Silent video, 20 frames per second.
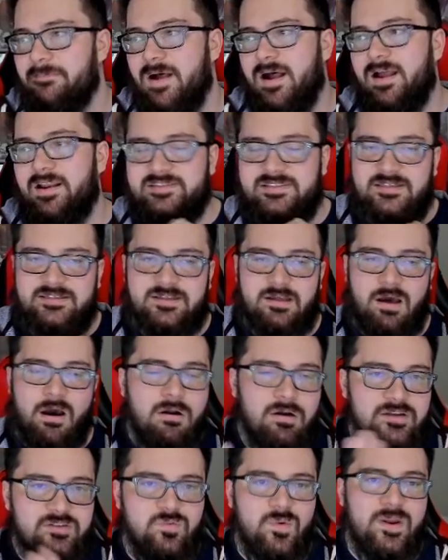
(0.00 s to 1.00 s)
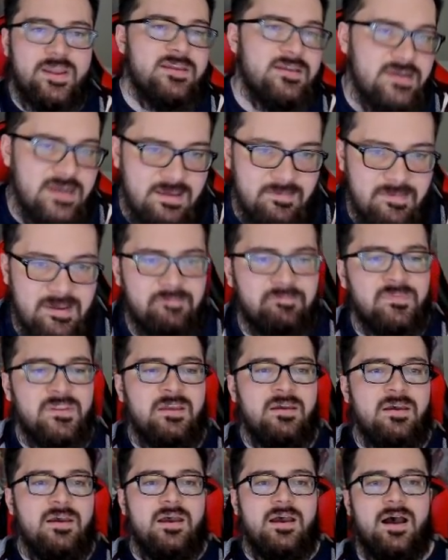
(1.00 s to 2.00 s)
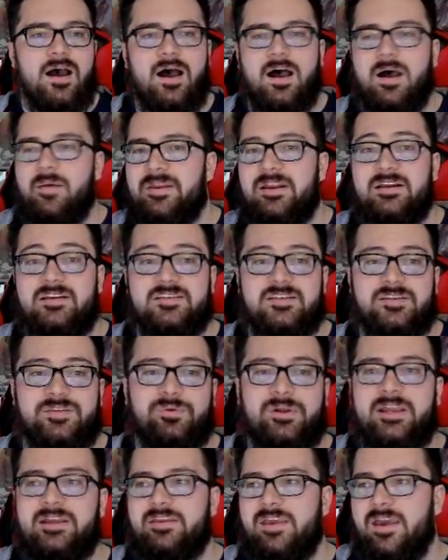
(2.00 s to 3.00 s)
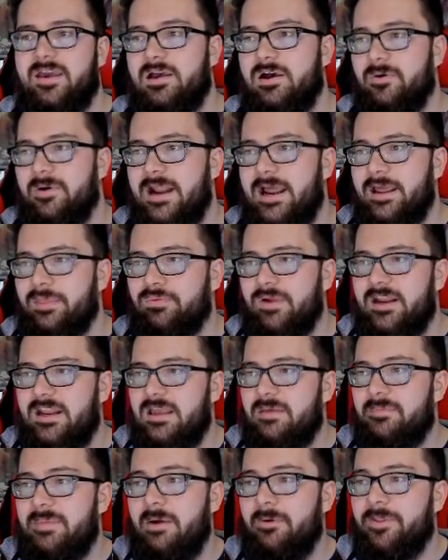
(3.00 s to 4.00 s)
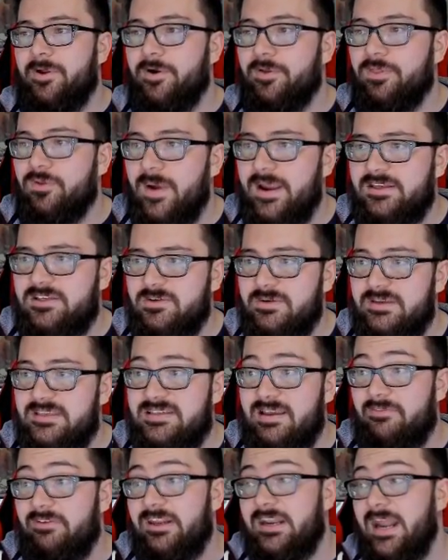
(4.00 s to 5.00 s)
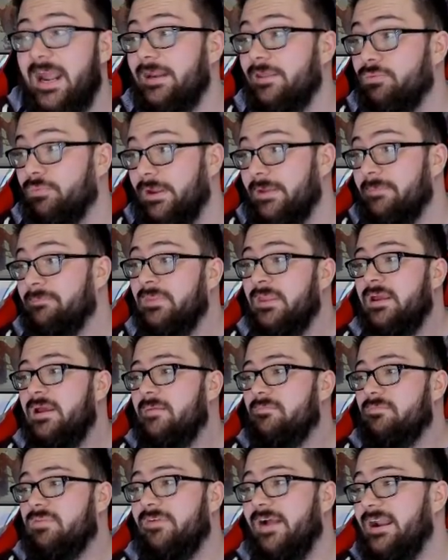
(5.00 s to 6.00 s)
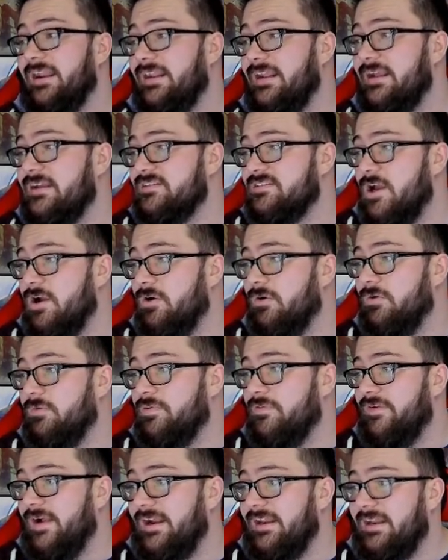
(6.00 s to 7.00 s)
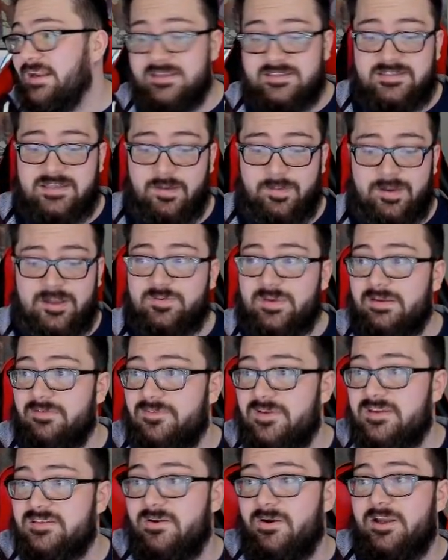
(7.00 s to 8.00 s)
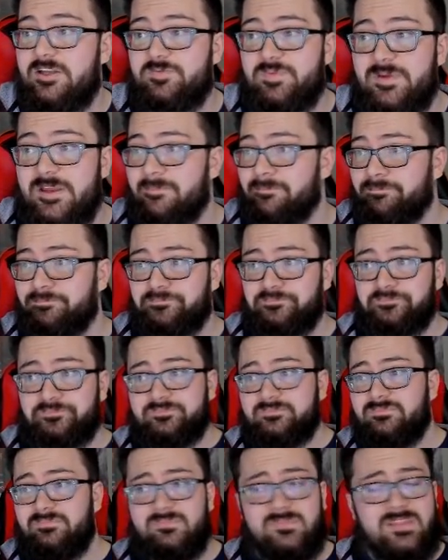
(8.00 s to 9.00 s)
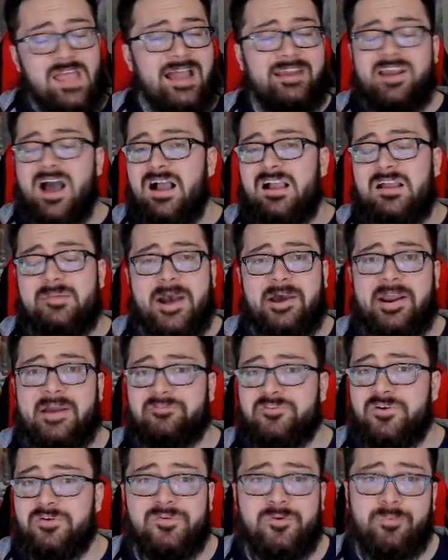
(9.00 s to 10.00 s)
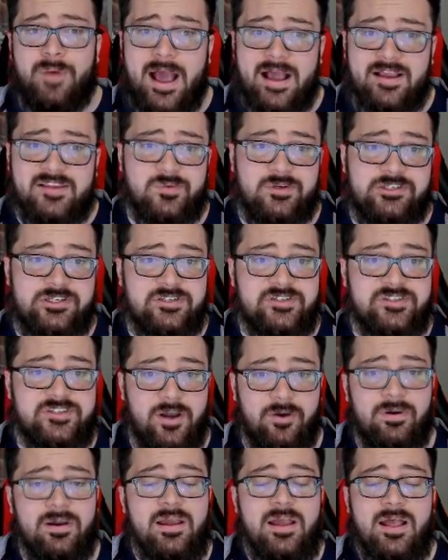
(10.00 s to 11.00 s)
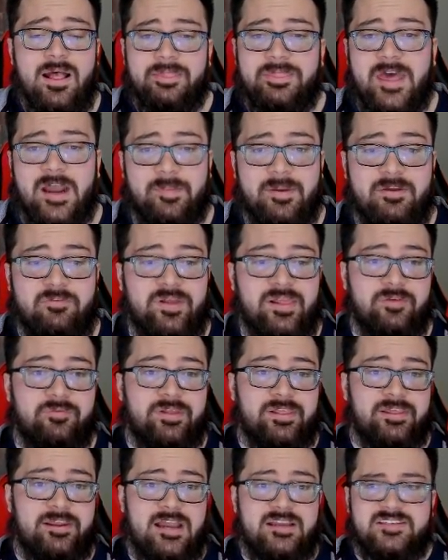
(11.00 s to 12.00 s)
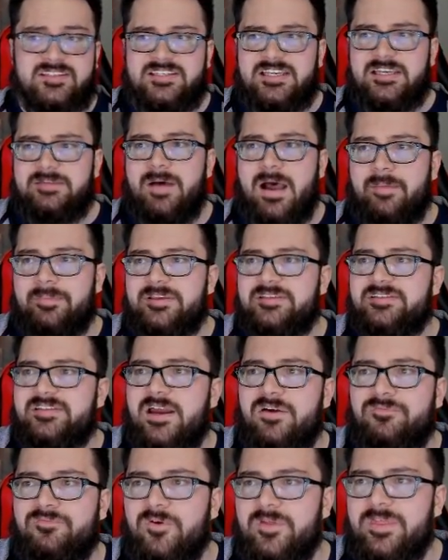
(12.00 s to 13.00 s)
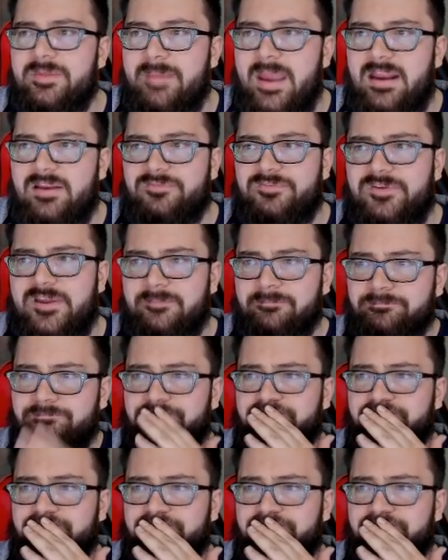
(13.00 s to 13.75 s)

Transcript: Modest, that's the hardest way he can hit me. And it is a 3-hit KO, and I threaten him out with Earthquake doing 70 to 83. Provided he has some HP. If he has no HP, I knock him out after a few rock switches. So that'll be really, really nice. Seed Bomb is there for the Manaphy.